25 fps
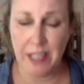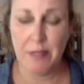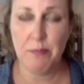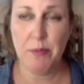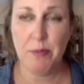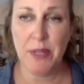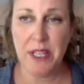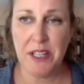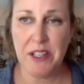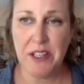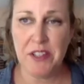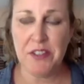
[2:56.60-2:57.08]
and
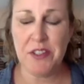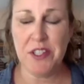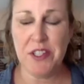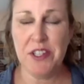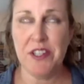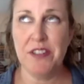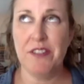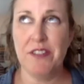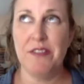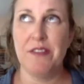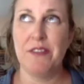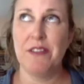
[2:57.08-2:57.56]
being used
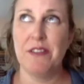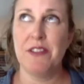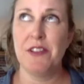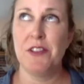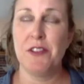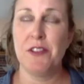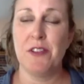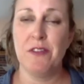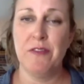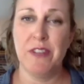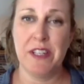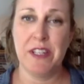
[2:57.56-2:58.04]
to
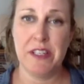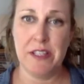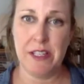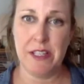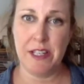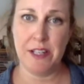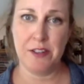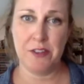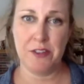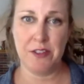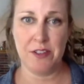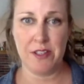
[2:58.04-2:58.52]
serving
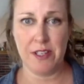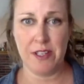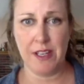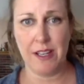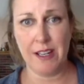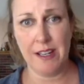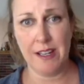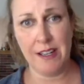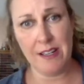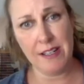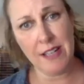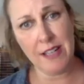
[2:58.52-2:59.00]
seniors like
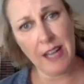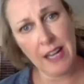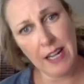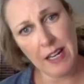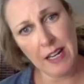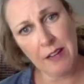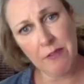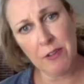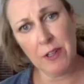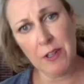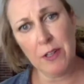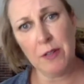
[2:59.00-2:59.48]
in a
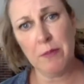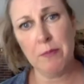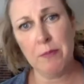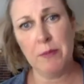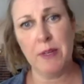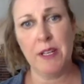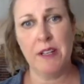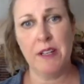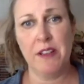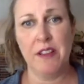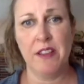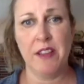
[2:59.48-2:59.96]
dining room,
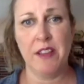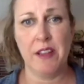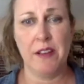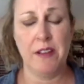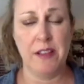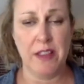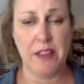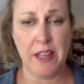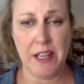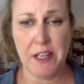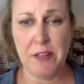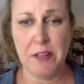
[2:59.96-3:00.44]

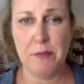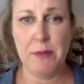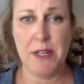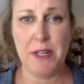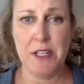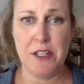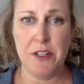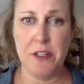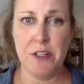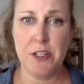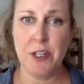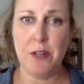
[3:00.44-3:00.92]
like you
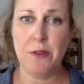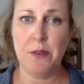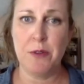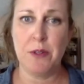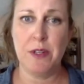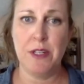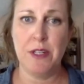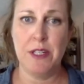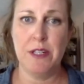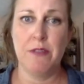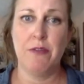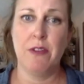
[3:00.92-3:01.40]
mentioned,
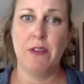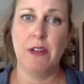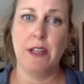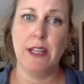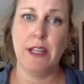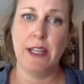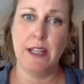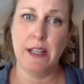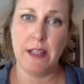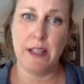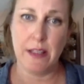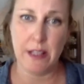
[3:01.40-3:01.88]
totally different,
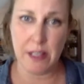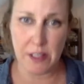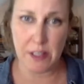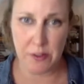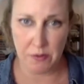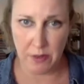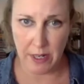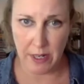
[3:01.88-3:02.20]
getting things